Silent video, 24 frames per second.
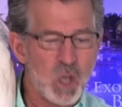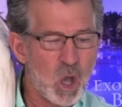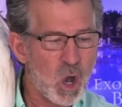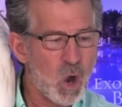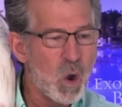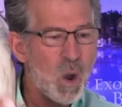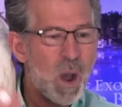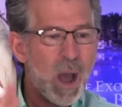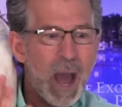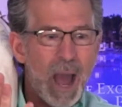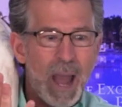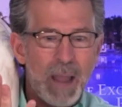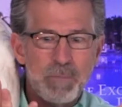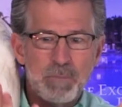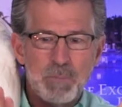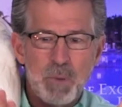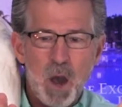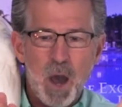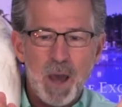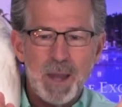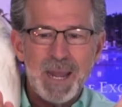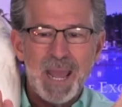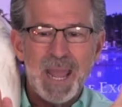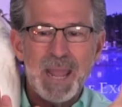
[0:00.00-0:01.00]
so
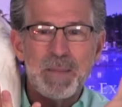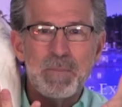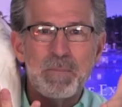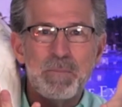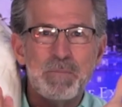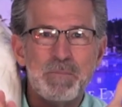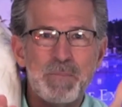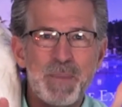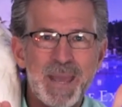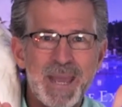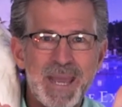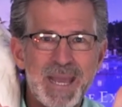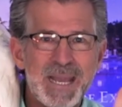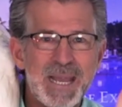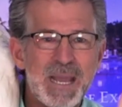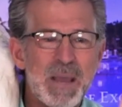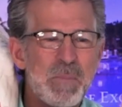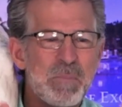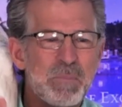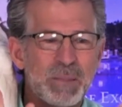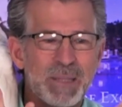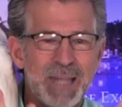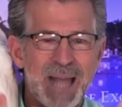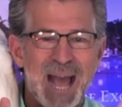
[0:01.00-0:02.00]
I bought a
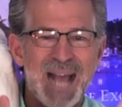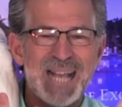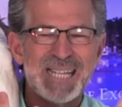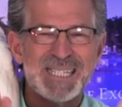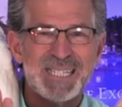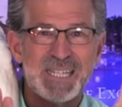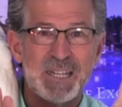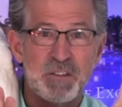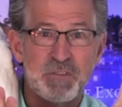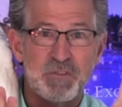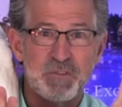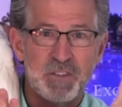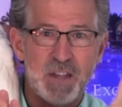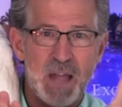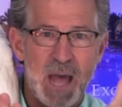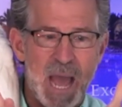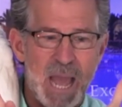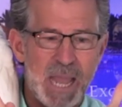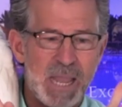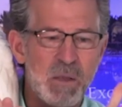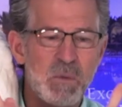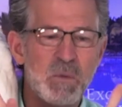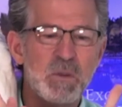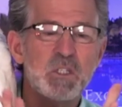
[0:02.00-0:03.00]
big plastic
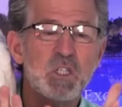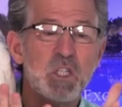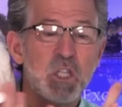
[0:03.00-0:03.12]
fly.